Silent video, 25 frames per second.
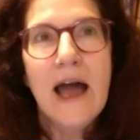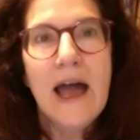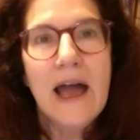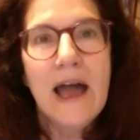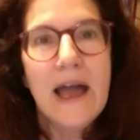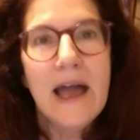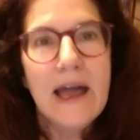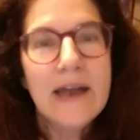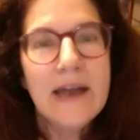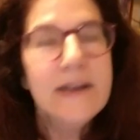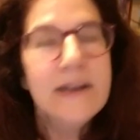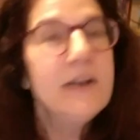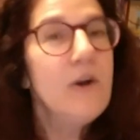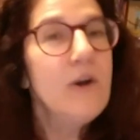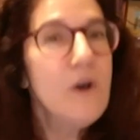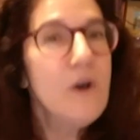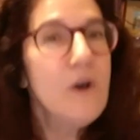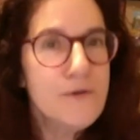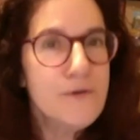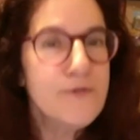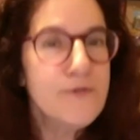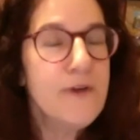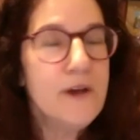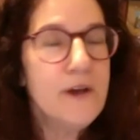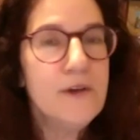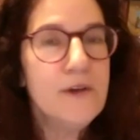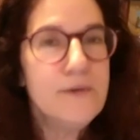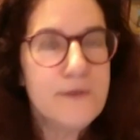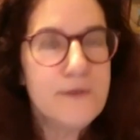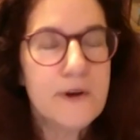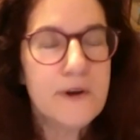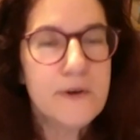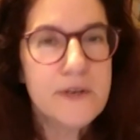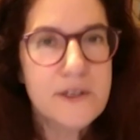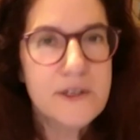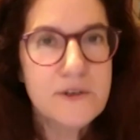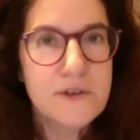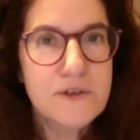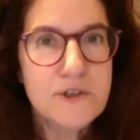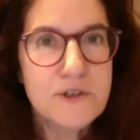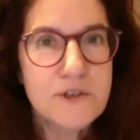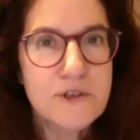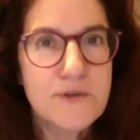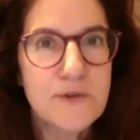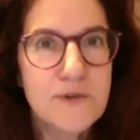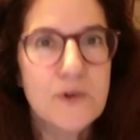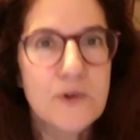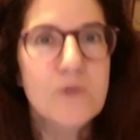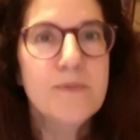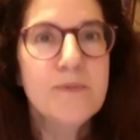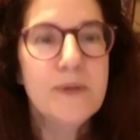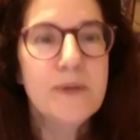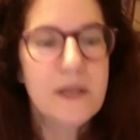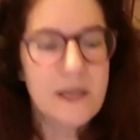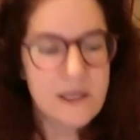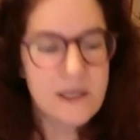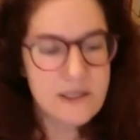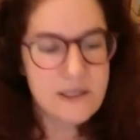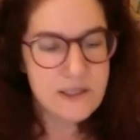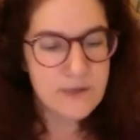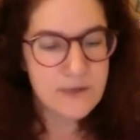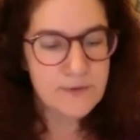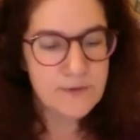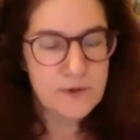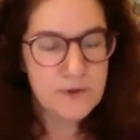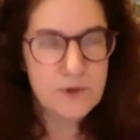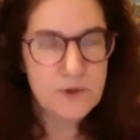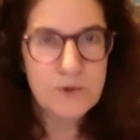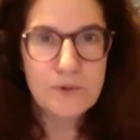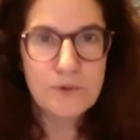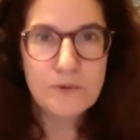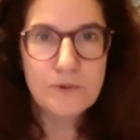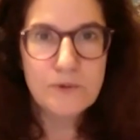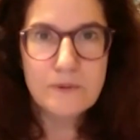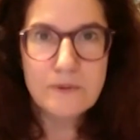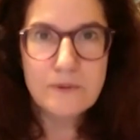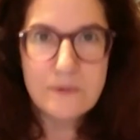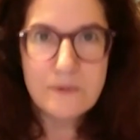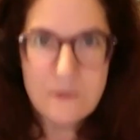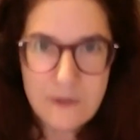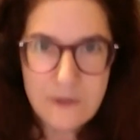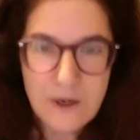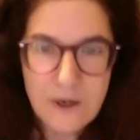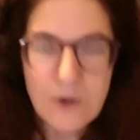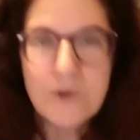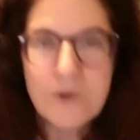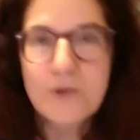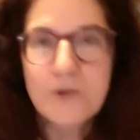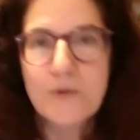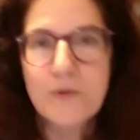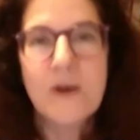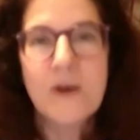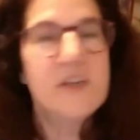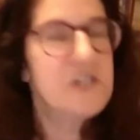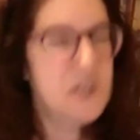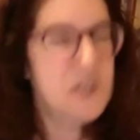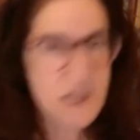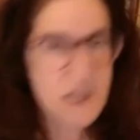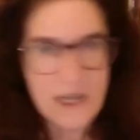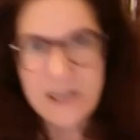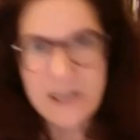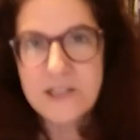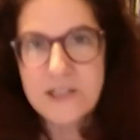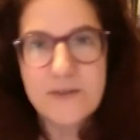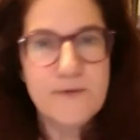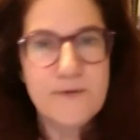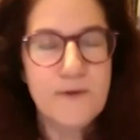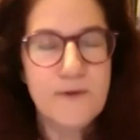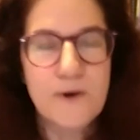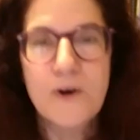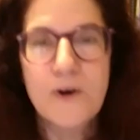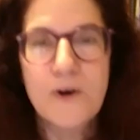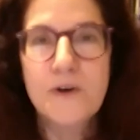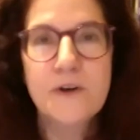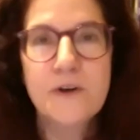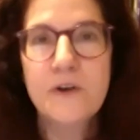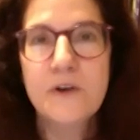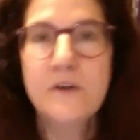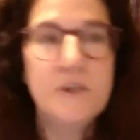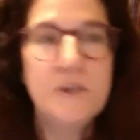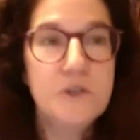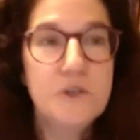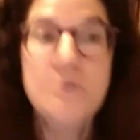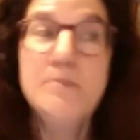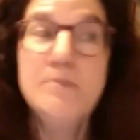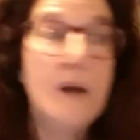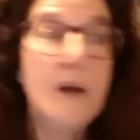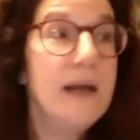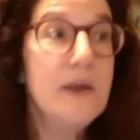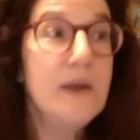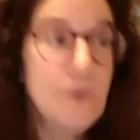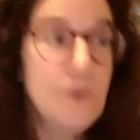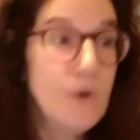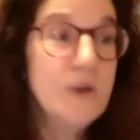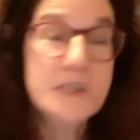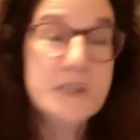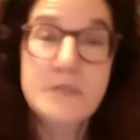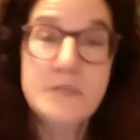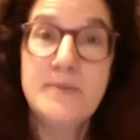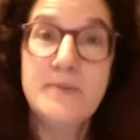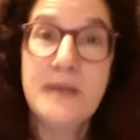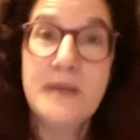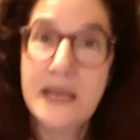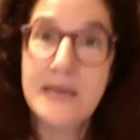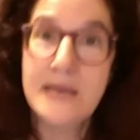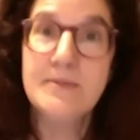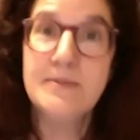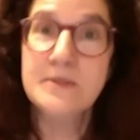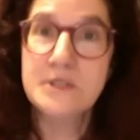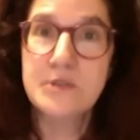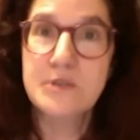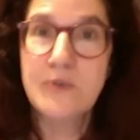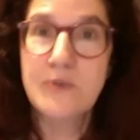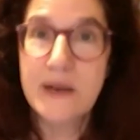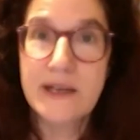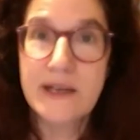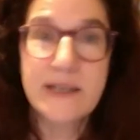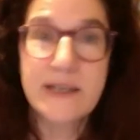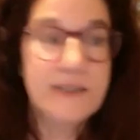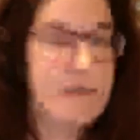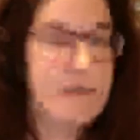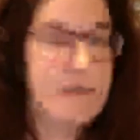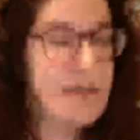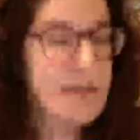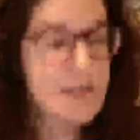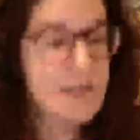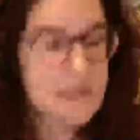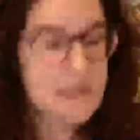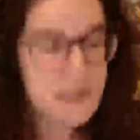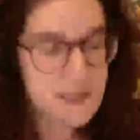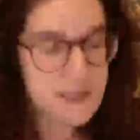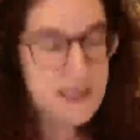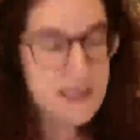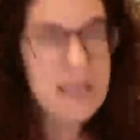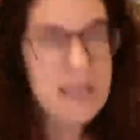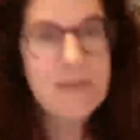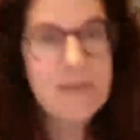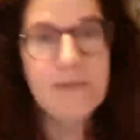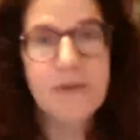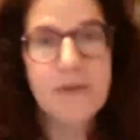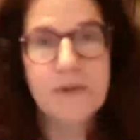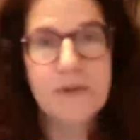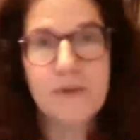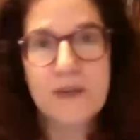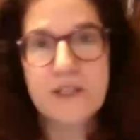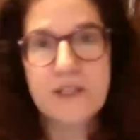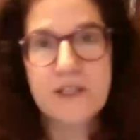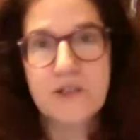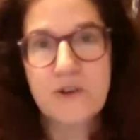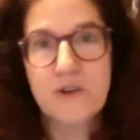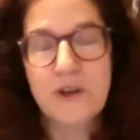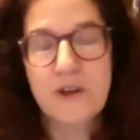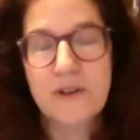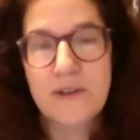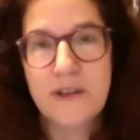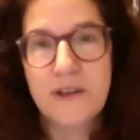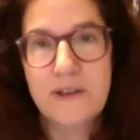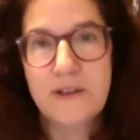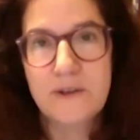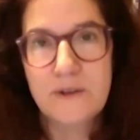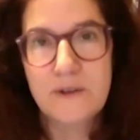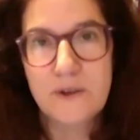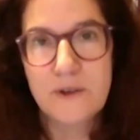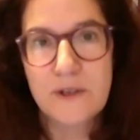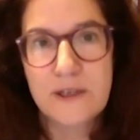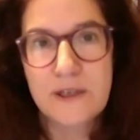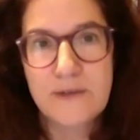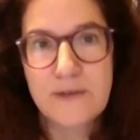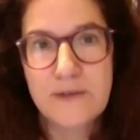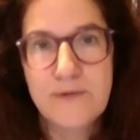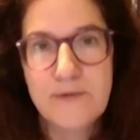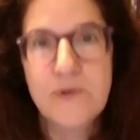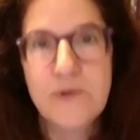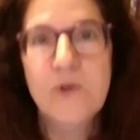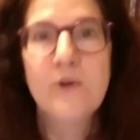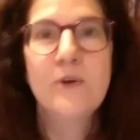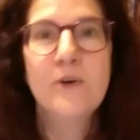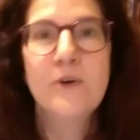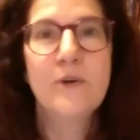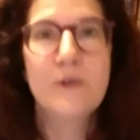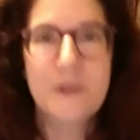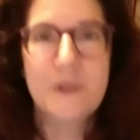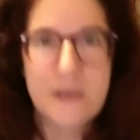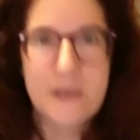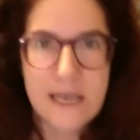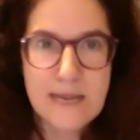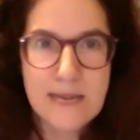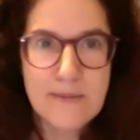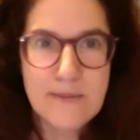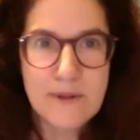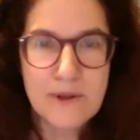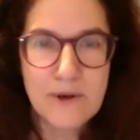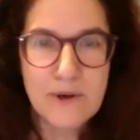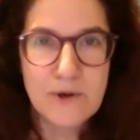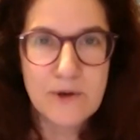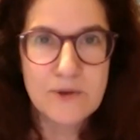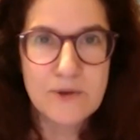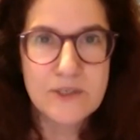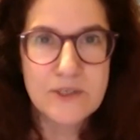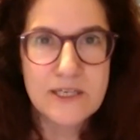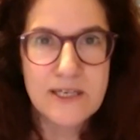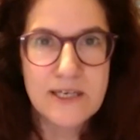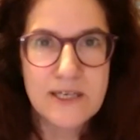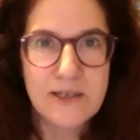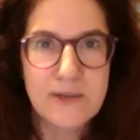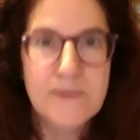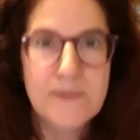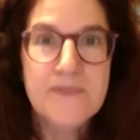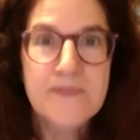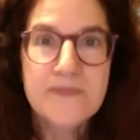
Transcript: it all felt very useful, because if you go to Russia as a foreigner, you might want to be able to recognize the name of the restaurant that you're looking for, or the name of the hotel.